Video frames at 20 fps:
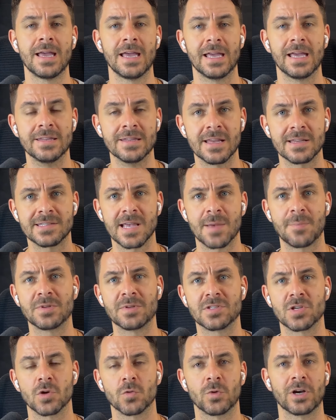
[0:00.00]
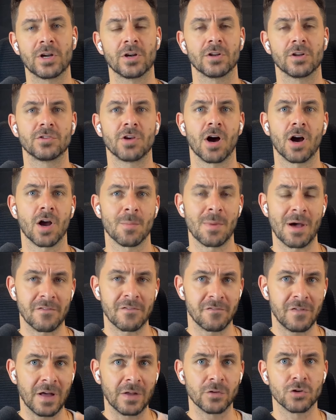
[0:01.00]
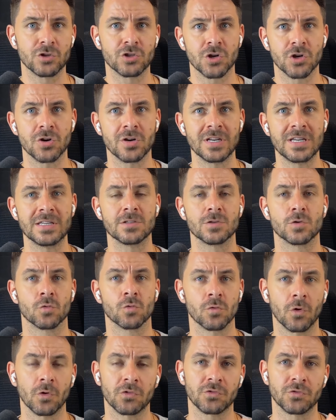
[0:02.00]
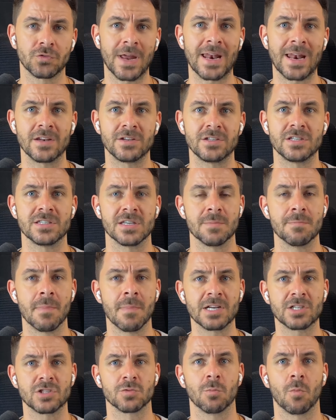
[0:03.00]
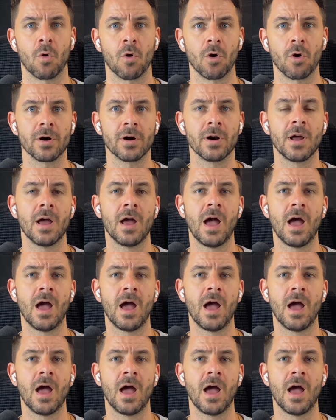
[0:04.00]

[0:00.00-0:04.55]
In this episode, we're going to talk about founder journeys, growth strategies, and much more.